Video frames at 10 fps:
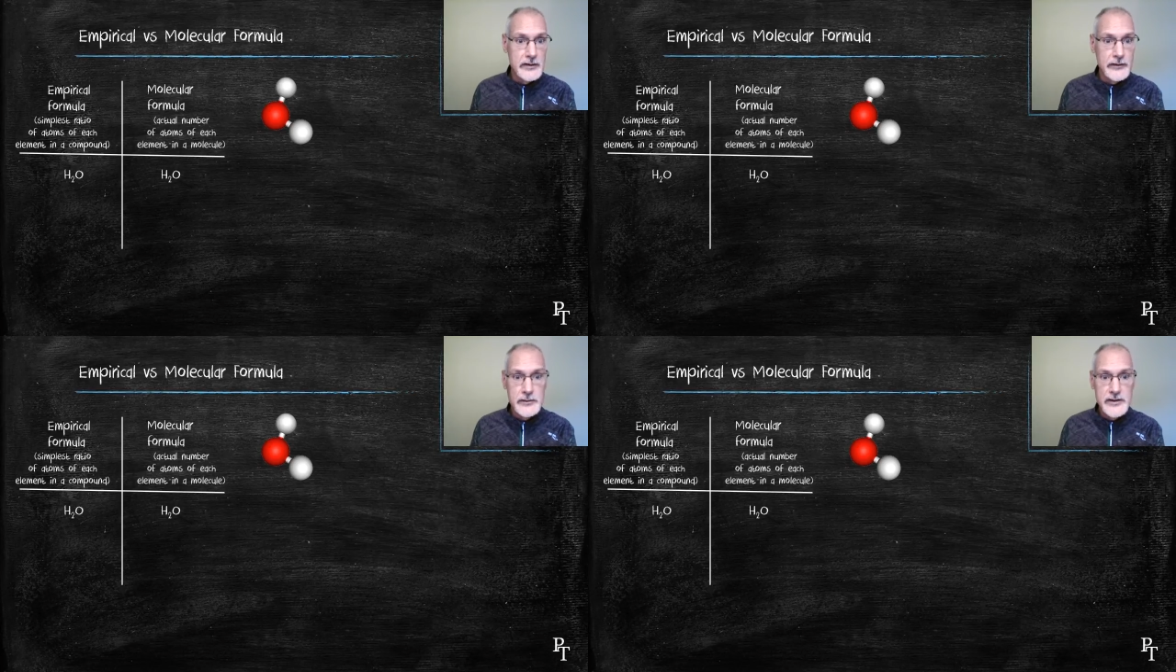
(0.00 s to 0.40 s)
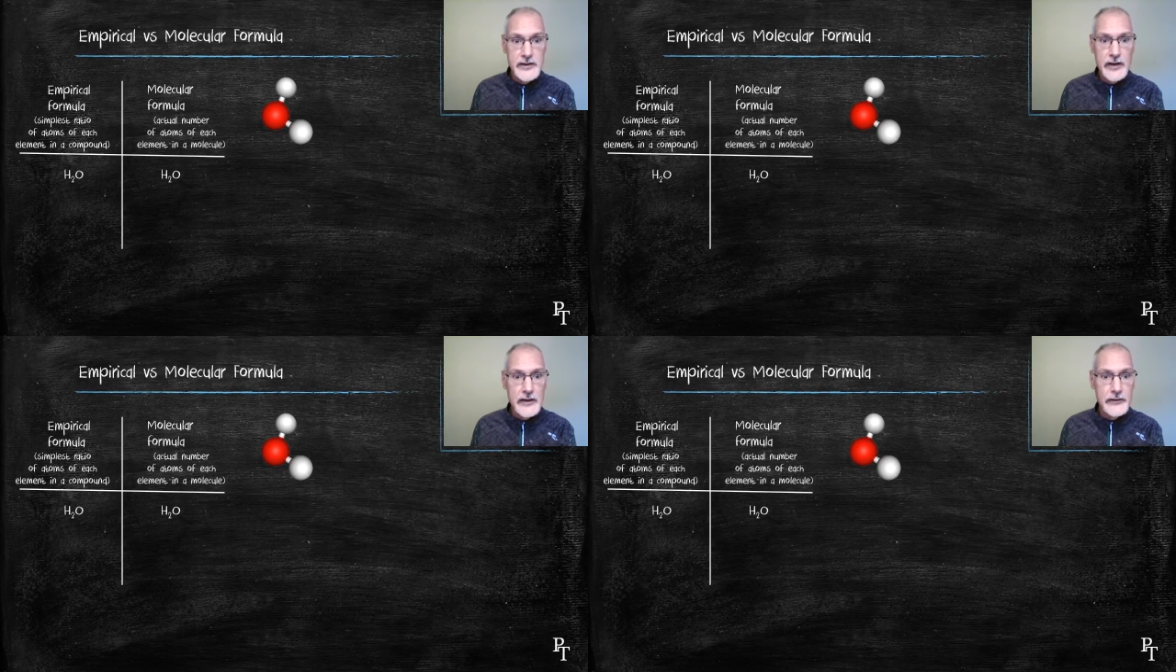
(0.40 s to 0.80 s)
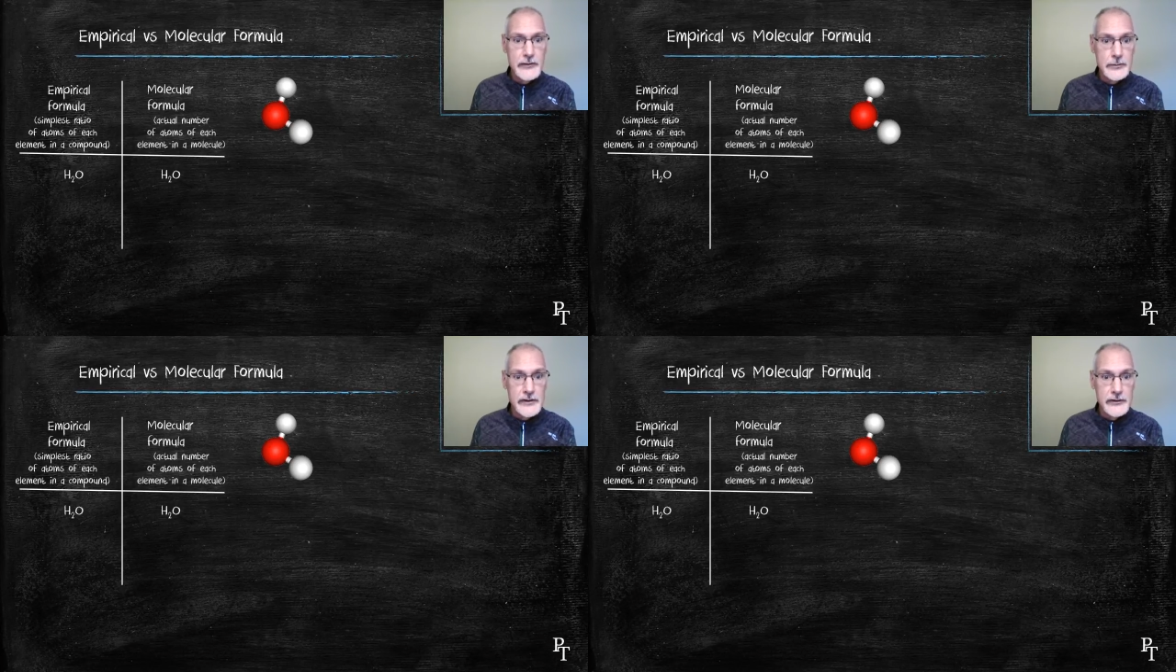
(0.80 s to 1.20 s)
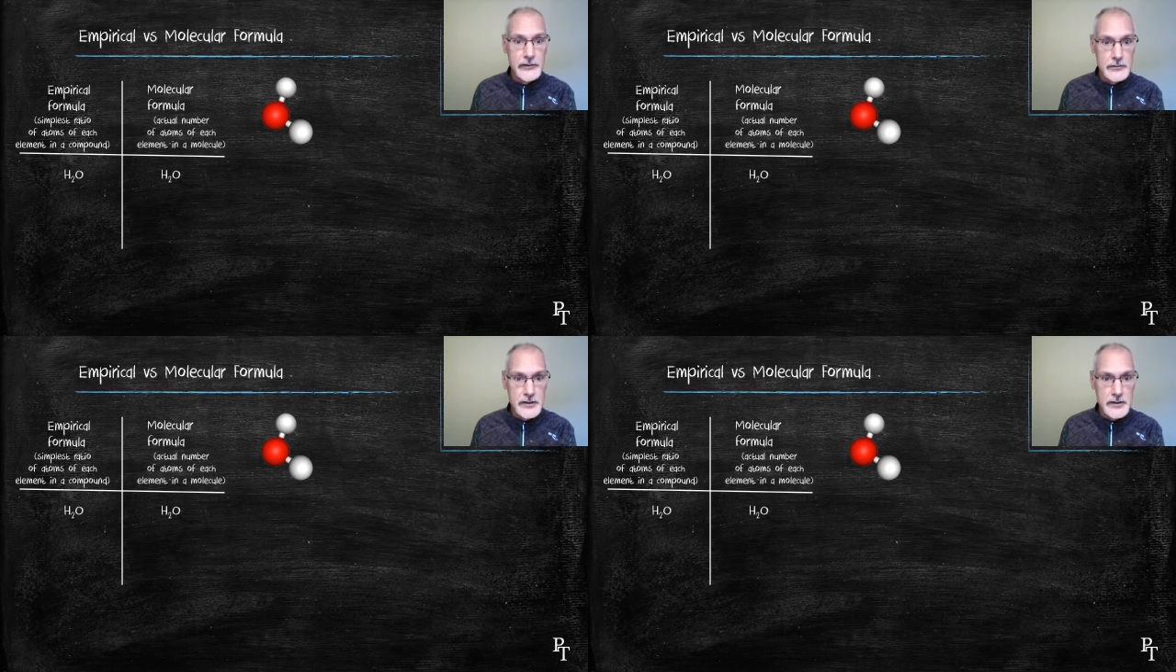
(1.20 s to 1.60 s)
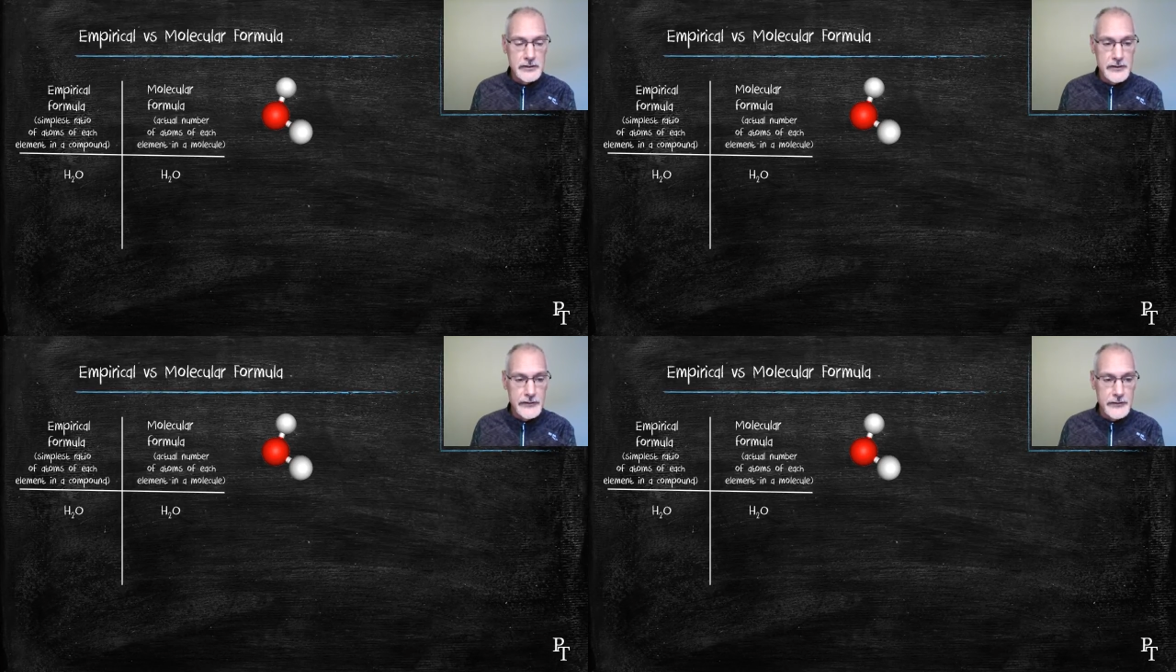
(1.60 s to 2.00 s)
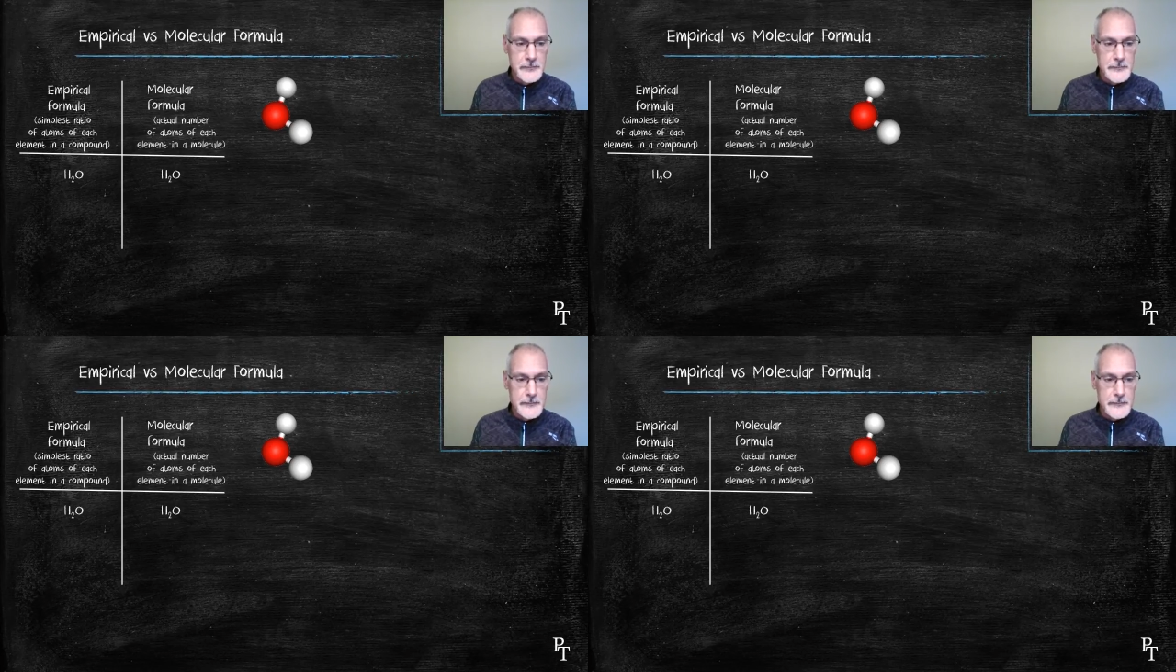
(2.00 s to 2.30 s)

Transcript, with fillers: So in this case, there is no difference.